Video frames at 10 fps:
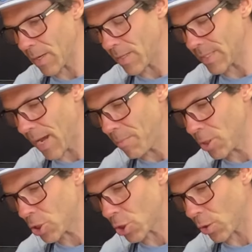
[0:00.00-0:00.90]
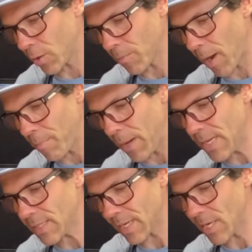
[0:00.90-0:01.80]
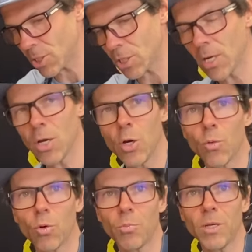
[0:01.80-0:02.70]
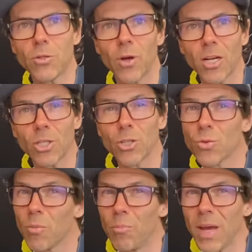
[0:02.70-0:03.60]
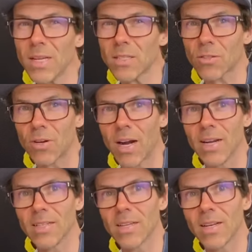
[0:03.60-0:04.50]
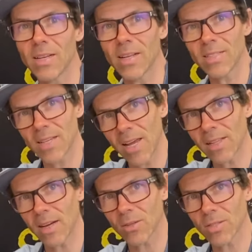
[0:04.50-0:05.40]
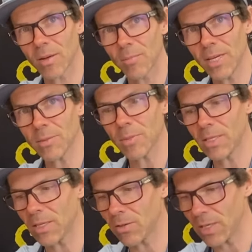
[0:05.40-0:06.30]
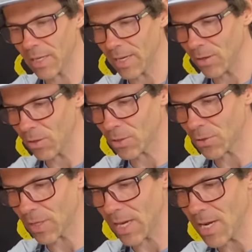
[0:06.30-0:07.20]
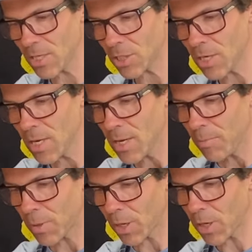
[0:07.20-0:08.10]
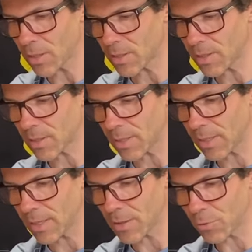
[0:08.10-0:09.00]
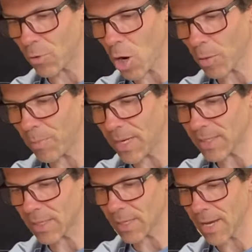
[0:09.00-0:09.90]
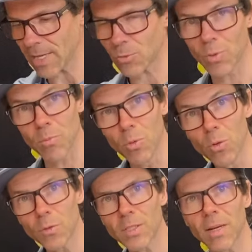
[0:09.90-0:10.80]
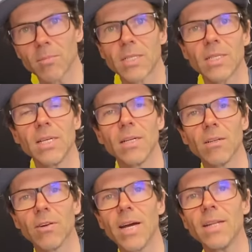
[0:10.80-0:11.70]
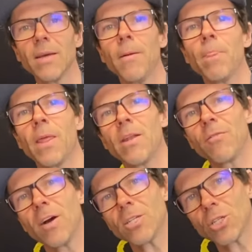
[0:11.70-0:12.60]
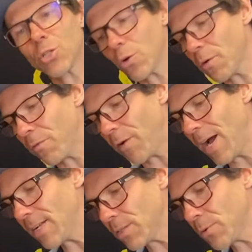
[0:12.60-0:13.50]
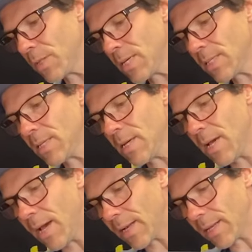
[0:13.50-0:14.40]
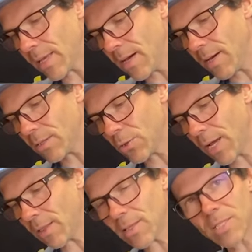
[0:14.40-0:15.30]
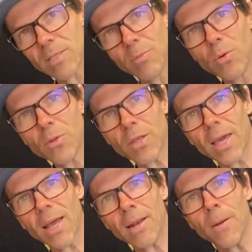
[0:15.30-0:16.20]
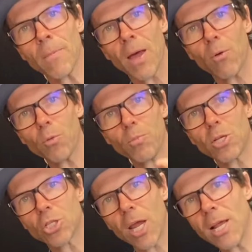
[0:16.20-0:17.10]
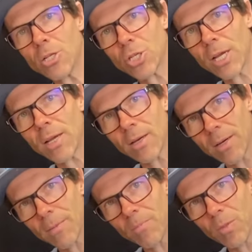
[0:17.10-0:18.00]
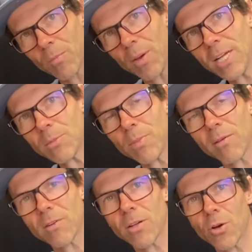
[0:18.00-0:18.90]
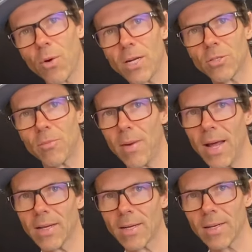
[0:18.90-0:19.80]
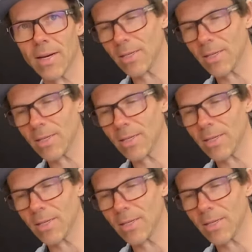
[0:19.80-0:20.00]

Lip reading: damage on my base edge, would be to actually do a base grind and take down some base material and also the edge, because the rock basically has removed some steel, right? And if I just took a file to this and to get this smooth again, I would be changing the base bevel quite dramatically, I